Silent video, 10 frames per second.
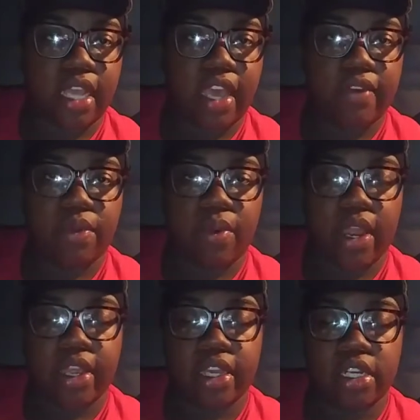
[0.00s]
have the
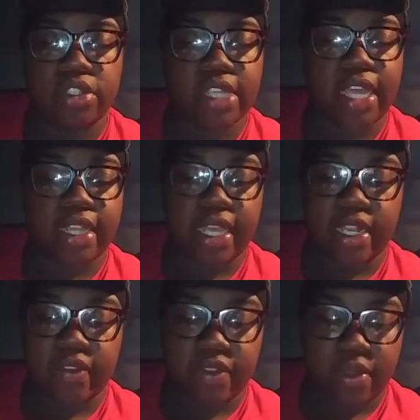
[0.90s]
wire cutters at the
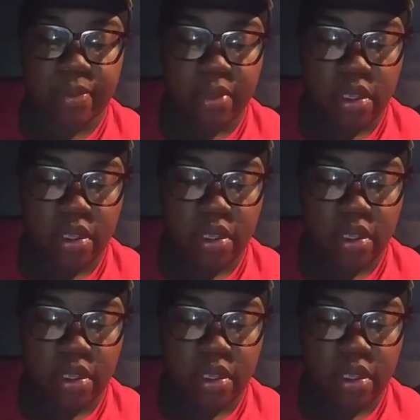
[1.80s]
end of them.